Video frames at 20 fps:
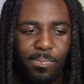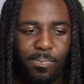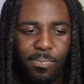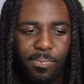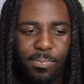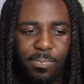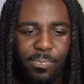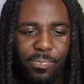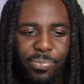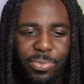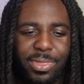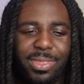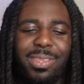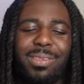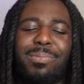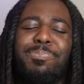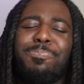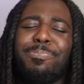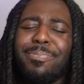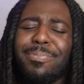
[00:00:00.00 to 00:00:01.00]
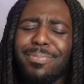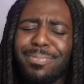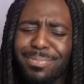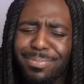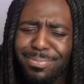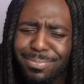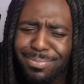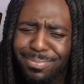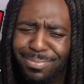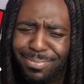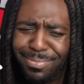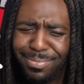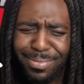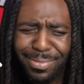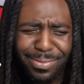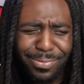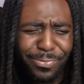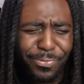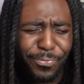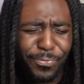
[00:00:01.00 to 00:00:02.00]
Oh.
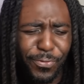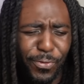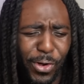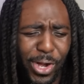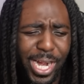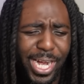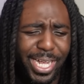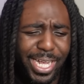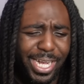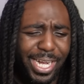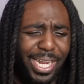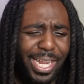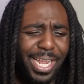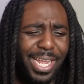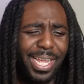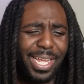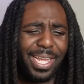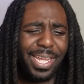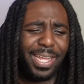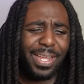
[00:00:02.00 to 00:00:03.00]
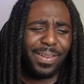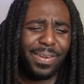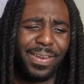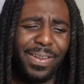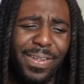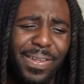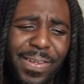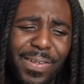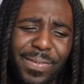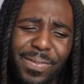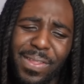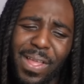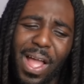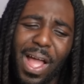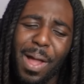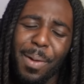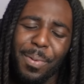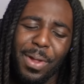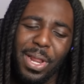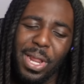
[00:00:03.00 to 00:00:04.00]
But I Freak. gave them more.
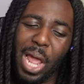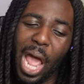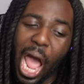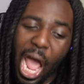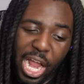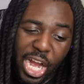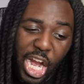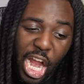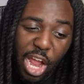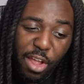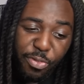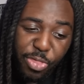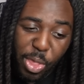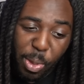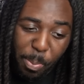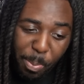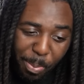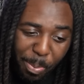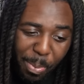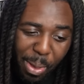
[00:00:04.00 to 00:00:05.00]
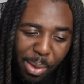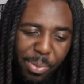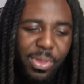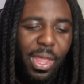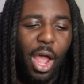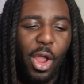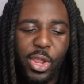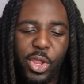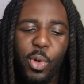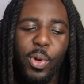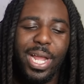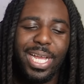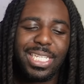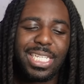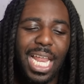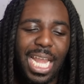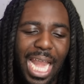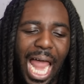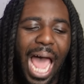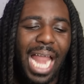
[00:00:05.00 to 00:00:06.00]
No, but I gave them more. No, you is
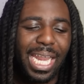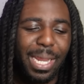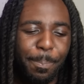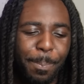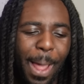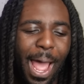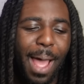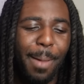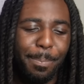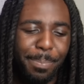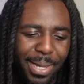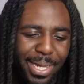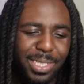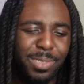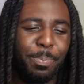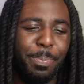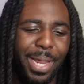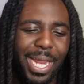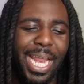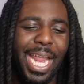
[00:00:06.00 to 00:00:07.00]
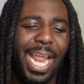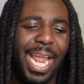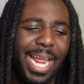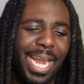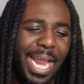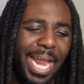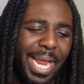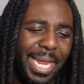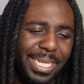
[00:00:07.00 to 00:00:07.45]
a lollipop, bitch. Big head ass.